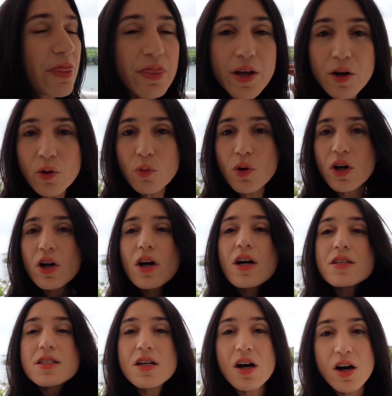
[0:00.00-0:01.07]
There were
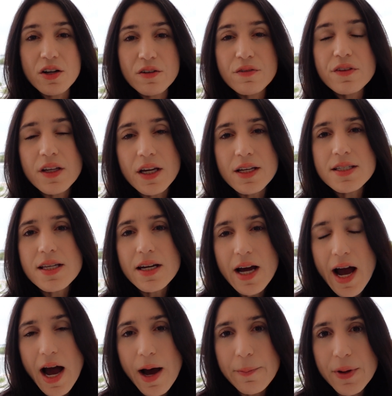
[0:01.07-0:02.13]
a ton of things that
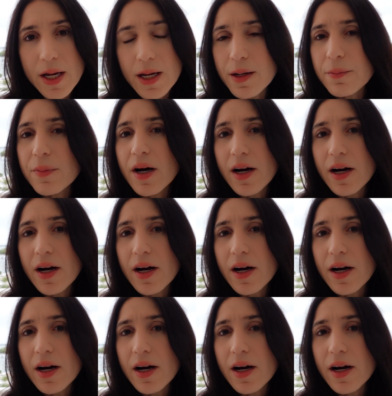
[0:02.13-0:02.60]
happened